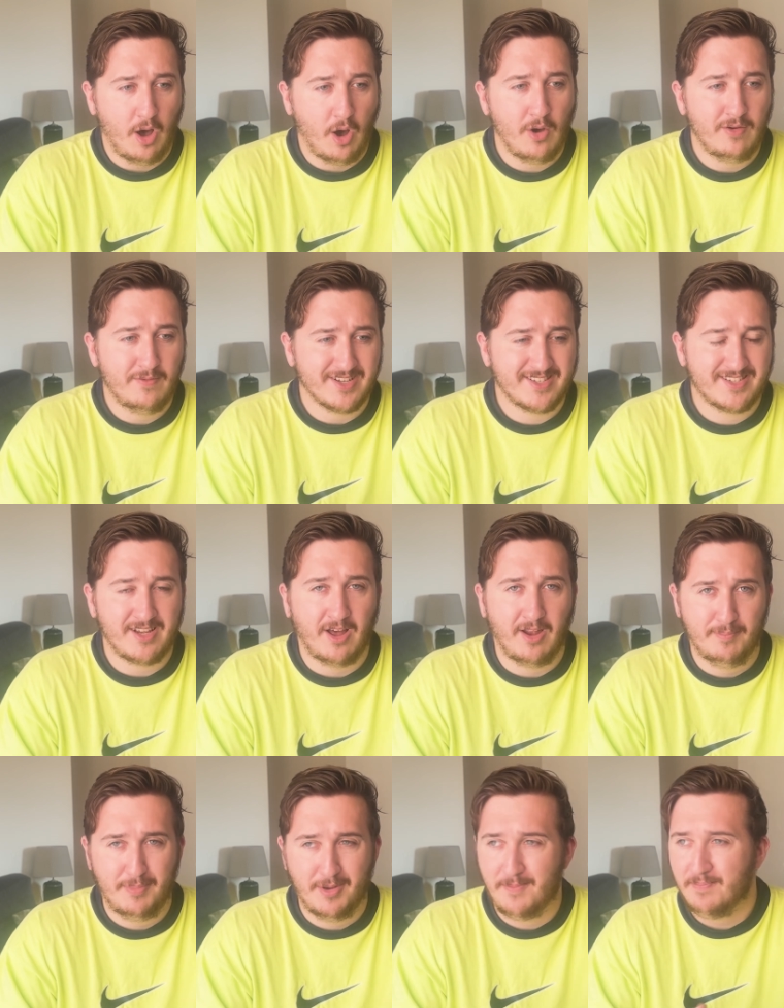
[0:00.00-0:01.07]
over
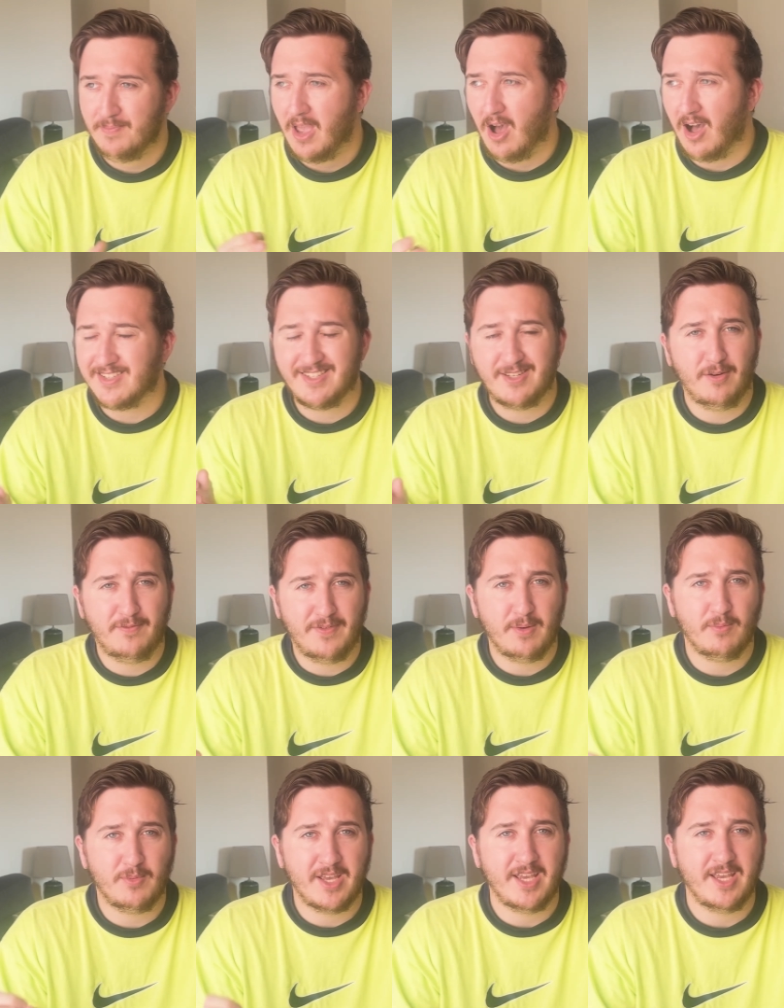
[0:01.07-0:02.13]
Son, but I still
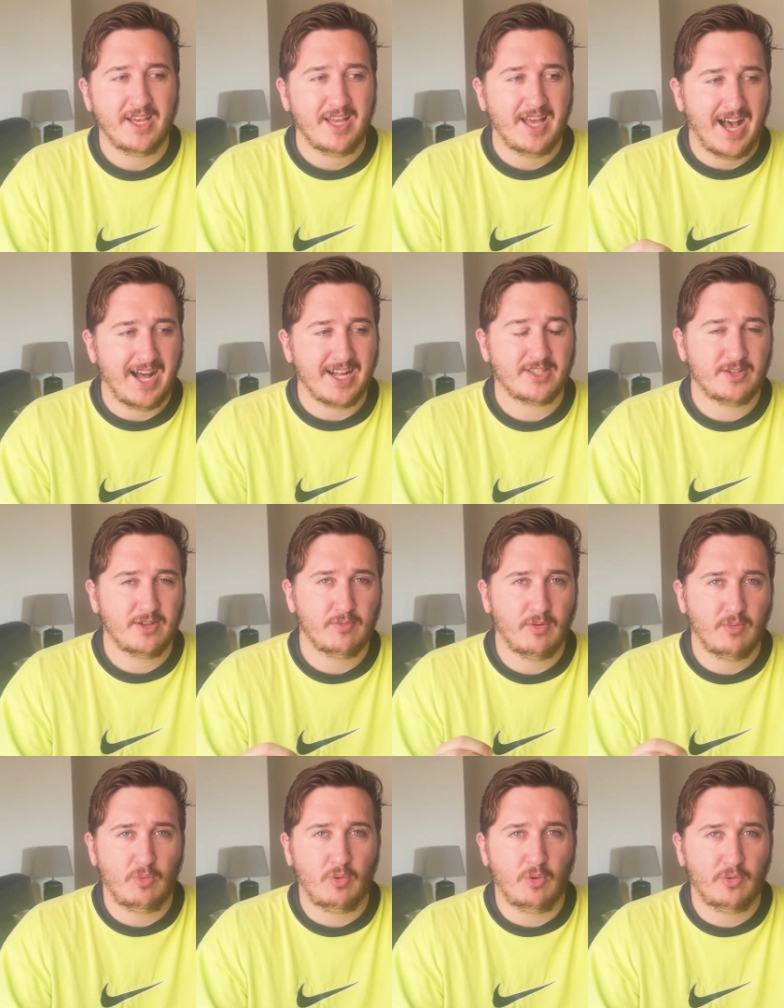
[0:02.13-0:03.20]
think we had to
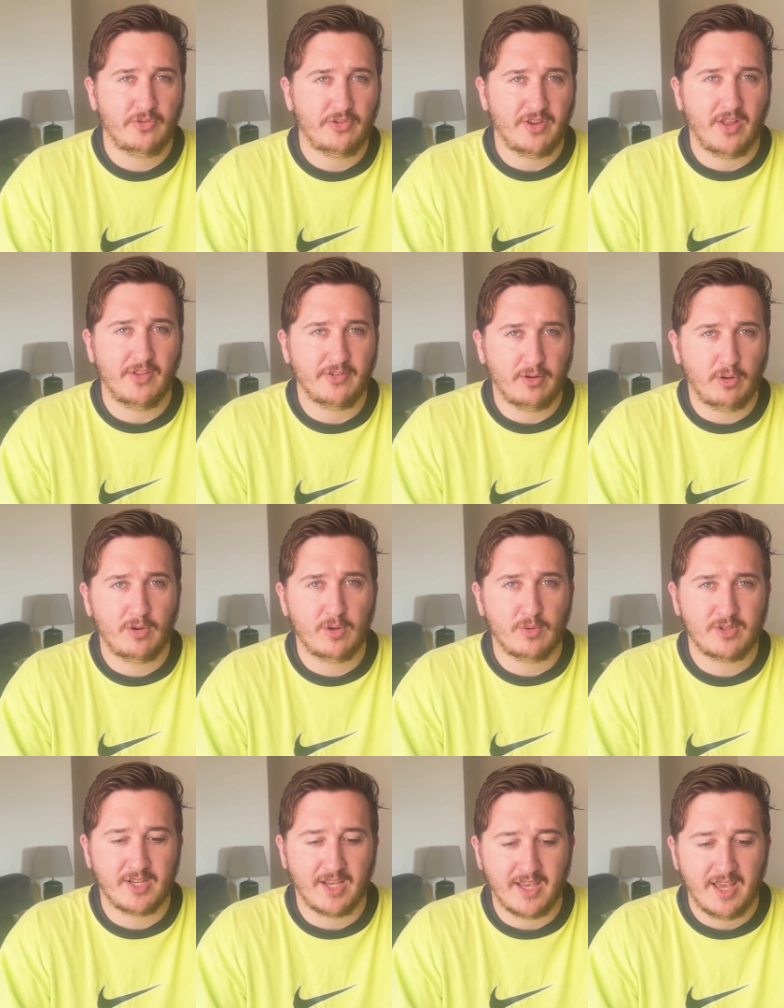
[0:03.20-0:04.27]
reward Son's
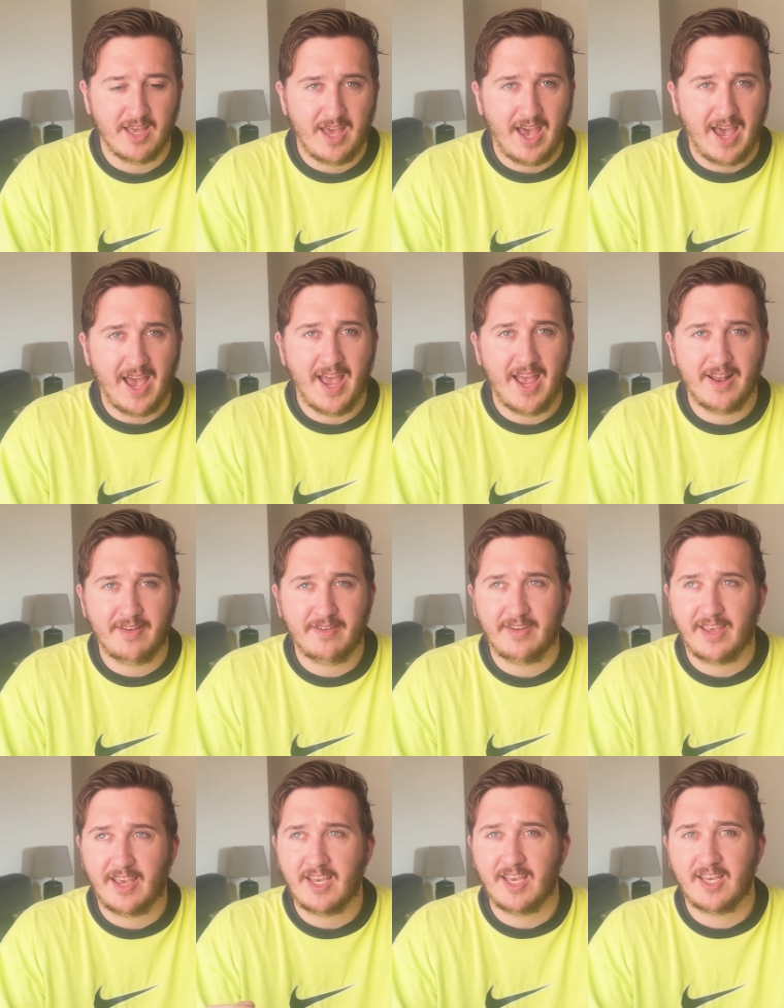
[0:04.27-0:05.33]
loyalty, and
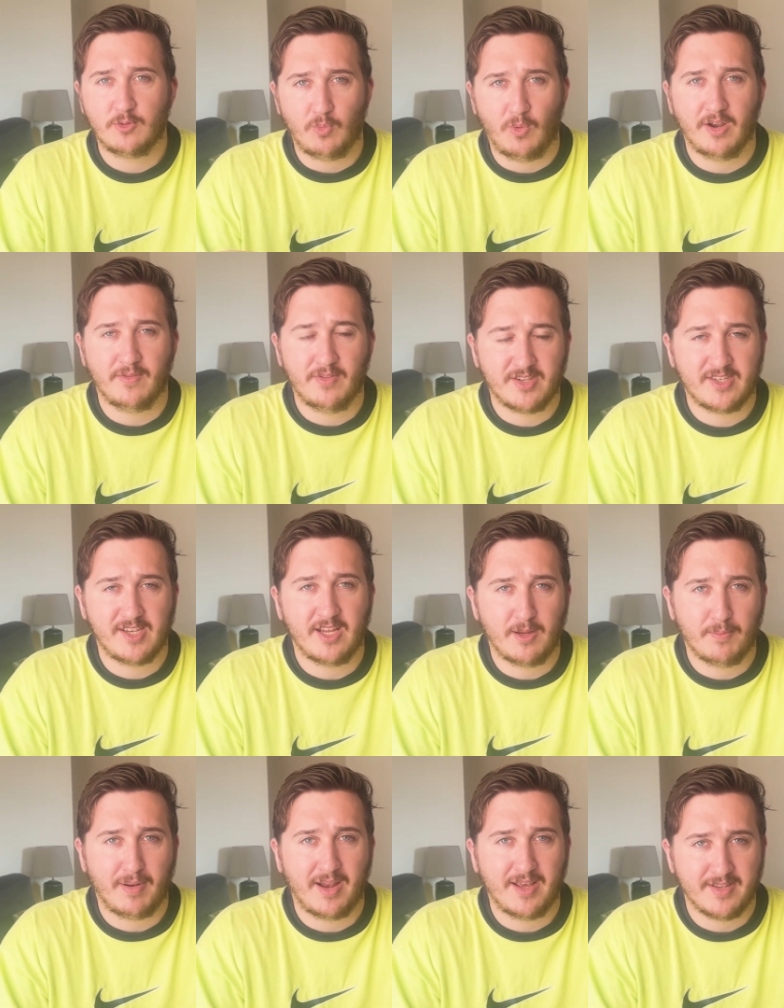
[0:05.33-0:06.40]
he is one of the senior
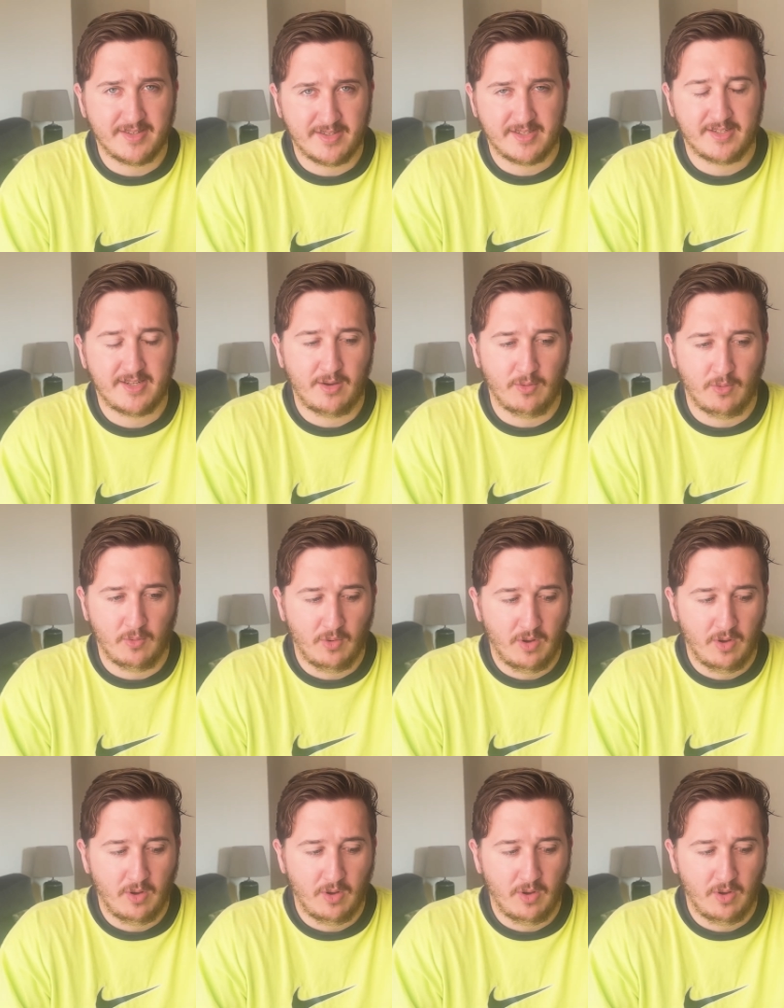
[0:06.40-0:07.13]
players still.